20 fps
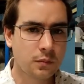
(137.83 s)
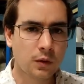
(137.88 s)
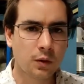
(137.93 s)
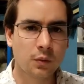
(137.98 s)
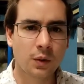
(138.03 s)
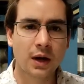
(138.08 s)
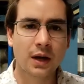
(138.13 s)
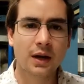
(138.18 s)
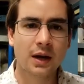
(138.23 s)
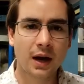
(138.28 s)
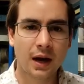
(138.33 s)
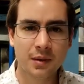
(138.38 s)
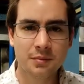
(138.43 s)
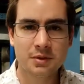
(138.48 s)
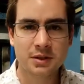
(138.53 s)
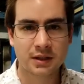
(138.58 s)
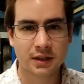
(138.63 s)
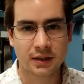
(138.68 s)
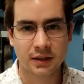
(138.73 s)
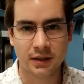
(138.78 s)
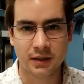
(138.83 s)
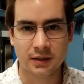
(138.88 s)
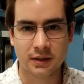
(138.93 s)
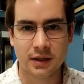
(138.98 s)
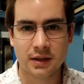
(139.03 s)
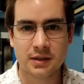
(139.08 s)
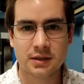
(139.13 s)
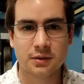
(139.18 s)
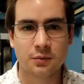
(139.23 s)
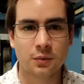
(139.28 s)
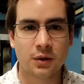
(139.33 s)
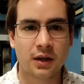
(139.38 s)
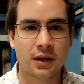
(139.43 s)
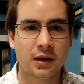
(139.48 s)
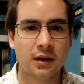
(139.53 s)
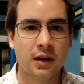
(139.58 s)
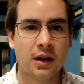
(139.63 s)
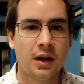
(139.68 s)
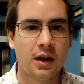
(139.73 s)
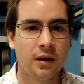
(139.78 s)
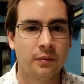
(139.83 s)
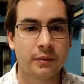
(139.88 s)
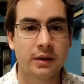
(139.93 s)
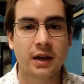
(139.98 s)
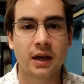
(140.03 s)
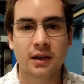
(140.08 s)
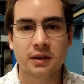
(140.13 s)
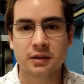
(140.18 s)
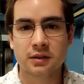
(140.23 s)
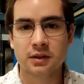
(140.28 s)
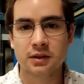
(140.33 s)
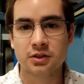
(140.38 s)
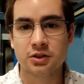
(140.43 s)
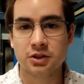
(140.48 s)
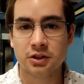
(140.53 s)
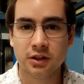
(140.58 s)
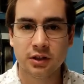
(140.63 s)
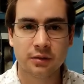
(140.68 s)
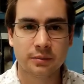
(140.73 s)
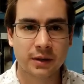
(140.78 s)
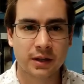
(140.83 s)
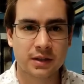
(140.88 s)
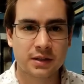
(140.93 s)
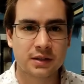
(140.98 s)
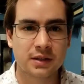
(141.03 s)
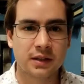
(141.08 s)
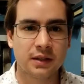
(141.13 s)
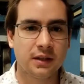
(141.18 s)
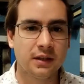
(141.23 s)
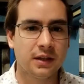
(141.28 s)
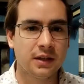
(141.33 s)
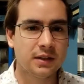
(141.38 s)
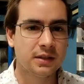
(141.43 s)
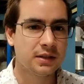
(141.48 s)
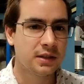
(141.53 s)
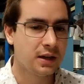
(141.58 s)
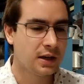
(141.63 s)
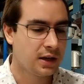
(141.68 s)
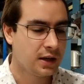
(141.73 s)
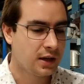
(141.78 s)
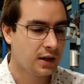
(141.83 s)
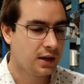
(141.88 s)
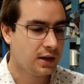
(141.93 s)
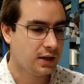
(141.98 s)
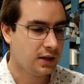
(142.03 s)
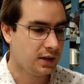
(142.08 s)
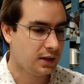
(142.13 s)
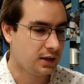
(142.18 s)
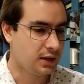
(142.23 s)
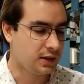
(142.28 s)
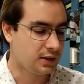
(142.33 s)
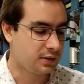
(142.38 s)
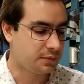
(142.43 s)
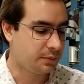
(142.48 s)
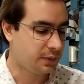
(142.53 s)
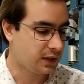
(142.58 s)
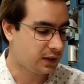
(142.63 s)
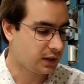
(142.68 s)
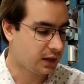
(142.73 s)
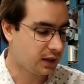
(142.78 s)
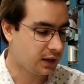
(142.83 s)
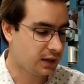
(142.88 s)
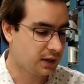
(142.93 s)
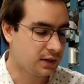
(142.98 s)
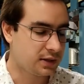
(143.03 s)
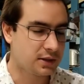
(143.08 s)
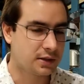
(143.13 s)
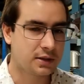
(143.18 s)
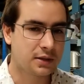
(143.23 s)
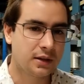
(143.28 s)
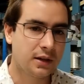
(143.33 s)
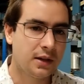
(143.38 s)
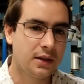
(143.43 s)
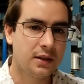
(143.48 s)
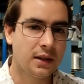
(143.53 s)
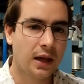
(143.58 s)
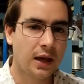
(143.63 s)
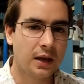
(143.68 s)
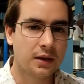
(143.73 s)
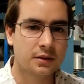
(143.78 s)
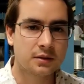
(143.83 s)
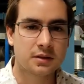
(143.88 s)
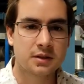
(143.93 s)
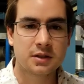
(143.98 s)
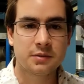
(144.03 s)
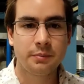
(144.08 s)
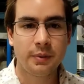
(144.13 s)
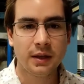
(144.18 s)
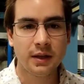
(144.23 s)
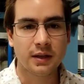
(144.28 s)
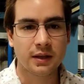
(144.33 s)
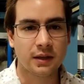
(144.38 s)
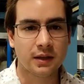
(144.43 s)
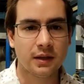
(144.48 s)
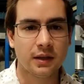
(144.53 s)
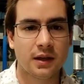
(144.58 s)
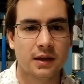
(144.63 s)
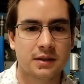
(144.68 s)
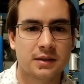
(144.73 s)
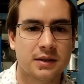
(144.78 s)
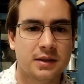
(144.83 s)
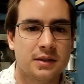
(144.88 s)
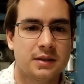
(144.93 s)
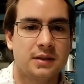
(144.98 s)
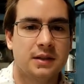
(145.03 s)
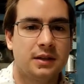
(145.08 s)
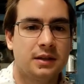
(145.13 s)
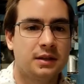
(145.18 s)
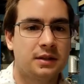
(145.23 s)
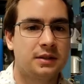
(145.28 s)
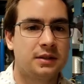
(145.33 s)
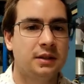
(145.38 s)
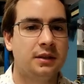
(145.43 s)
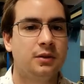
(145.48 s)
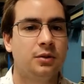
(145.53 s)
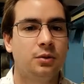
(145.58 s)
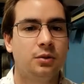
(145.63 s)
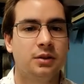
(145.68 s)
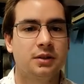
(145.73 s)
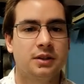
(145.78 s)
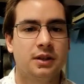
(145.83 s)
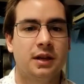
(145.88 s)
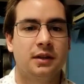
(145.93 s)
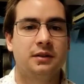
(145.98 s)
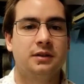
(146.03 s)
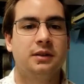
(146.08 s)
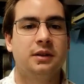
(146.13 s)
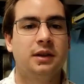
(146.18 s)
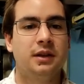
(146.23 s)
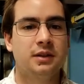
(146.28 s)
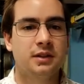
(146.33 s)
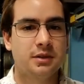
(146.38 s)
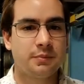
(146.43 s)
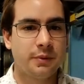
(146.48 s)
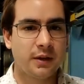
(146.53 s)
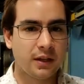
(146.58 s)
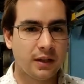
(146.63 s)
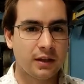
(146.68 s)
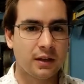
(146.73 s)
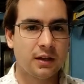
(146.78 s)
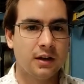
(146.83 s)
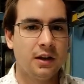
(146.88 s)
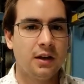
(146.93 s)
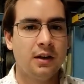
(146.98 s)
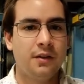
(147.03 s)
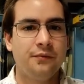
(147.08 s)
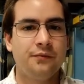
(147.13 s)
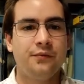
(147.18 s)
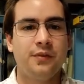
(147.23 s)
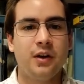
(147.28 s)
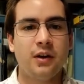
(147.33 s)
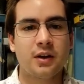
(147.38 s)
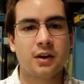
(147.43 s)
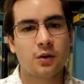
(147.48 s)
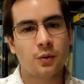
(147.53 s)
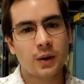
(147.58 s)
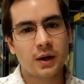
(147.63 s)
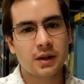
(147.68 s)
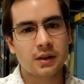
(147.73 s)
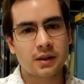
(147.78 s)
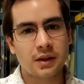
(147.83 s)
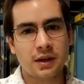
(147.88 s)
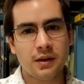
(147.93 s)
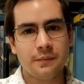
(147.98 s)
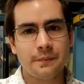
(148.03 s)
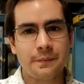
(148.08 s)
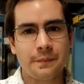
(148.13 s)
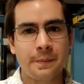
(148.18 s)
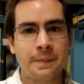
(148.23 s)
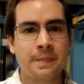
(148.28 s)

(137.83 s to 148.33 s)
Why I'm studying this and why a mechanical engineer might study this is because in that spinning, as this thing is sitting horizontally and spinning very quickly,